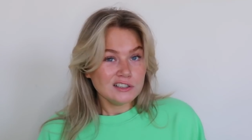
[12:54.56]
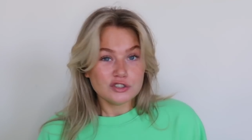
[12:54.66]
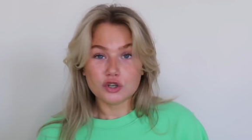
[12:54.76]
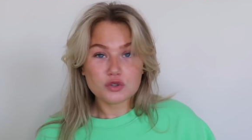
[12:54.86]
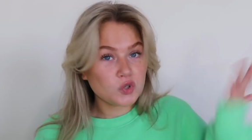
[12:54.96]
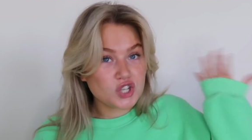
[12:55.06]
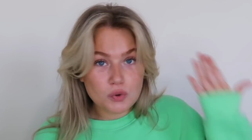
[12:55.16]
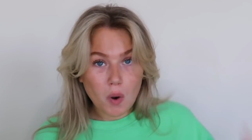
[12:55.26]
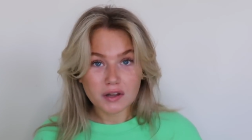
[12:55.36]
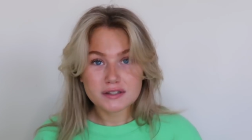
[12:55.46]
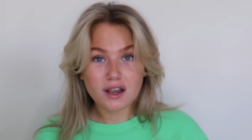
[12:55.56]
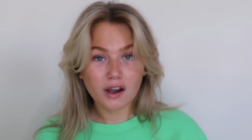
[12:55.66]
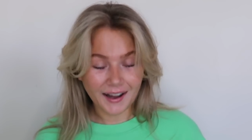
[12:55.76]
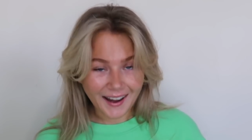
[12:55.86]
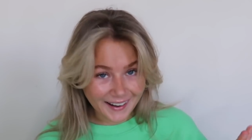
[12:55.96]
does what she wants
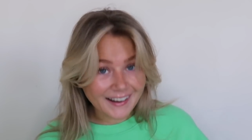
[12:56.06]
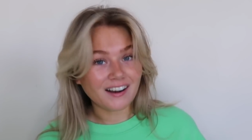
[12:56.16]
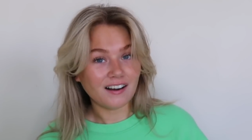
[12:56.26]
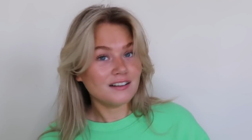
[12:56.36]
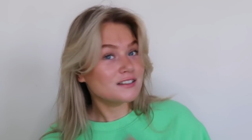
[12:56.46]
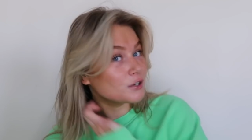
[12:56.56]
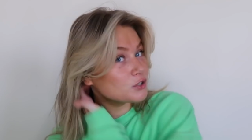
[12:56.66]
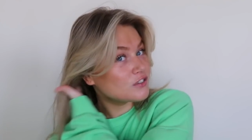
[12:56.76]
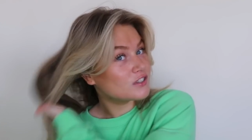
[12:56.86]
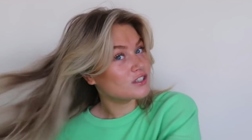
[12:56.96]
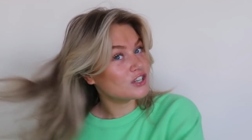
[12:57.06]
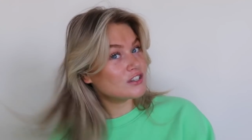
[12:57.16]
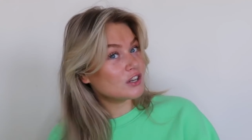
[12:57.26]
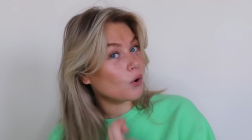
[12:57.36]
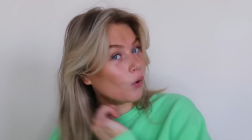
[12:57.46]
kind of hair. So
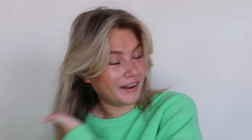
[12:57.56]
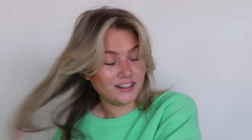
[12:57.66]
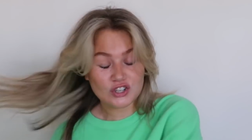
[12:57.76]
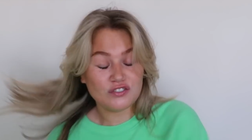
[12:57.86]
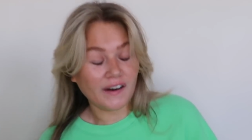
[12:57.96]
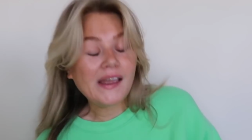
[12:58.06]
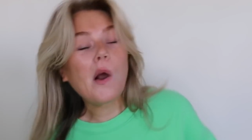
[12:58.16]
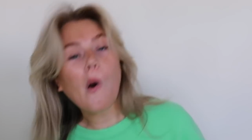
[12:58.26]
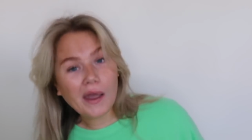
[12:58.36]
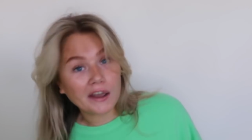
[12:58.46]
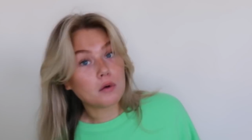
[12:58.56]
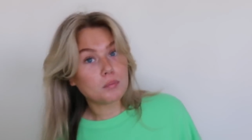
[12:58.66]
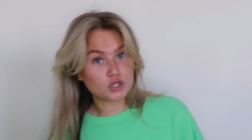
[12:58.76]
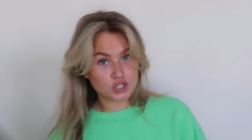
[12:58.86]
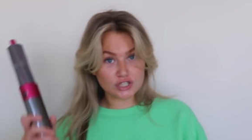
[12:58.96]
she's annoying. She's very annoying,
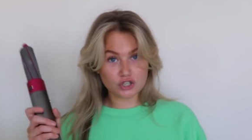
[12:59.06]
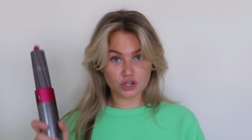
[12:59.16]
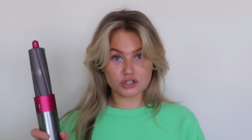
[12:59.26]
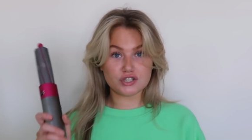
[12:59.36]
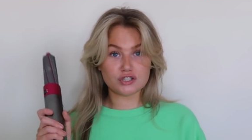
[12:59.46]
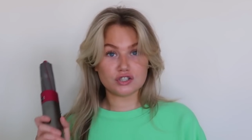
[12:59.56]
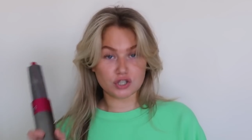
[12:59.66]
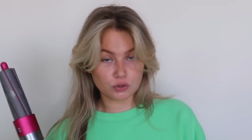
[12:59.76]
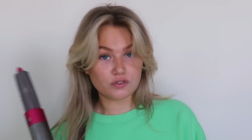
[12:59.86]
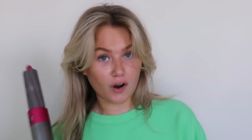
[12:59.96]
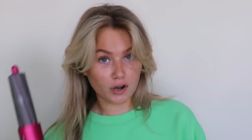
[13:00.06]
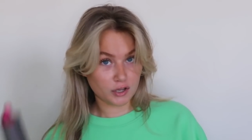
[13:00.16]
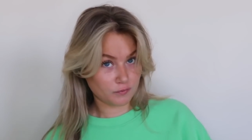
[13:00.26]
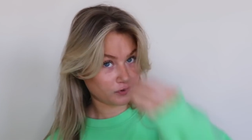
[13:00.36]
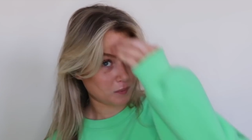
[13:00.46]
but she does do the
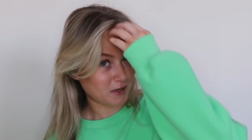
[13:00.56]
volume for